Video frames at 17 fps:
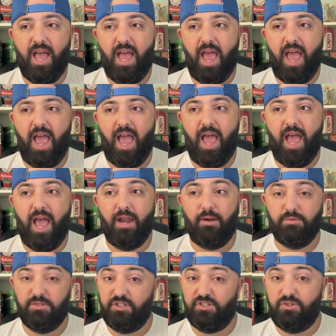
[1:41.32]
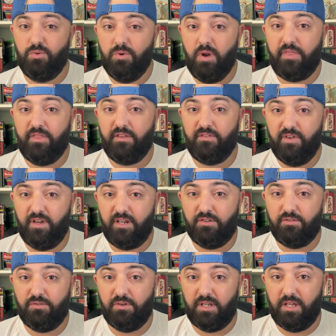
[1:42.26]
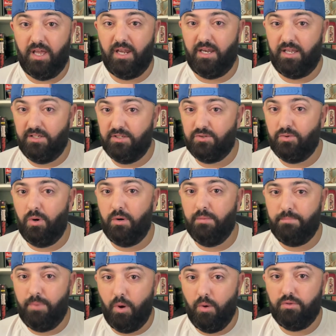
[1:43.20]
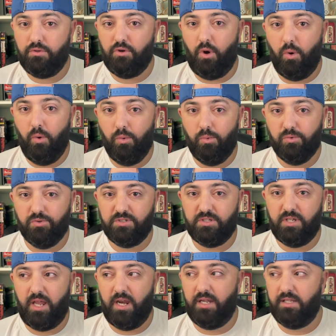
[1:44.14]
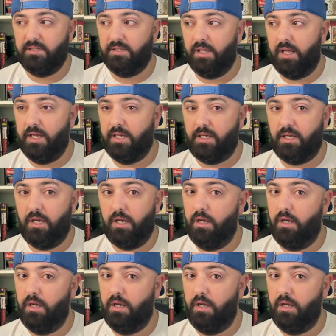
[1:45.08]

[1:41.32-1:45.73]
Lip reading: and it was a 2-0 victory, and he scored both goals. And it's like,